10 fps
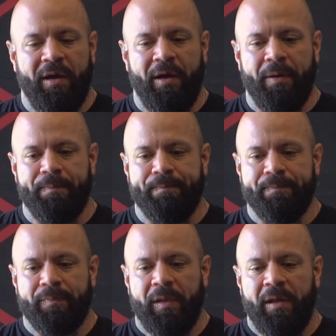Um,
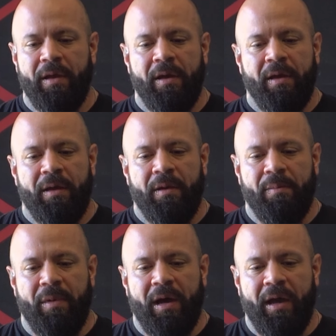
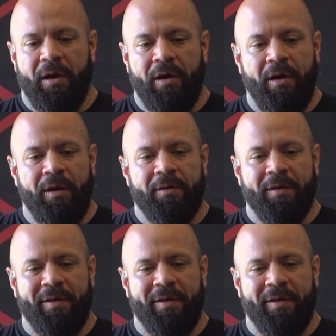my heart